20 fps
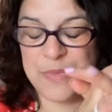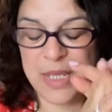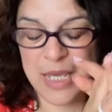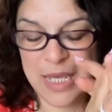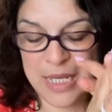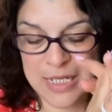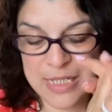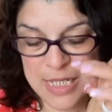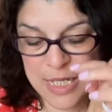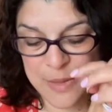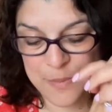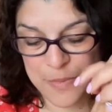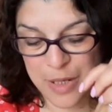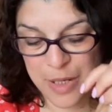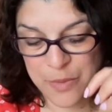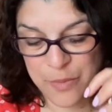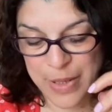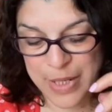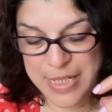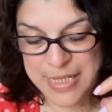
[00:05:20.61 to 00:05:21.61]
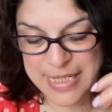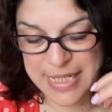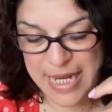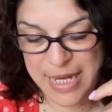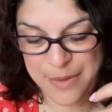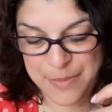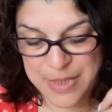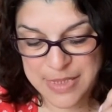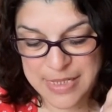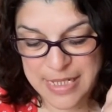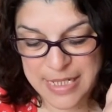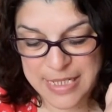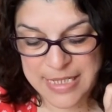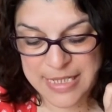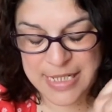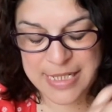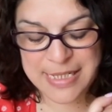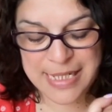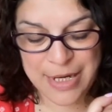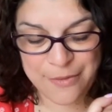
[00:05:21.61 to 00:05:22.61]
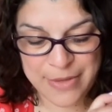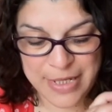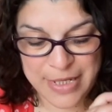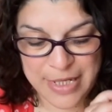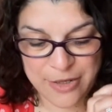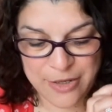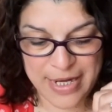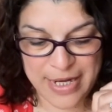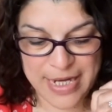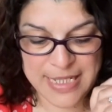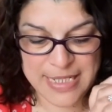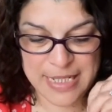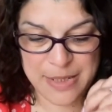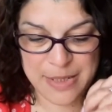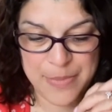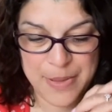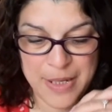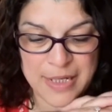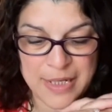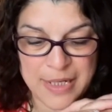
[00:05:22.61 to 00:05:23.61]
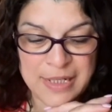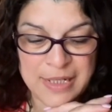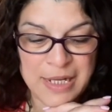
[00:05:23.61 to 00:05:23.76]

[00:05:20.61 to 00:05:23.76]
And I went to him and said, this could sound really crazy, but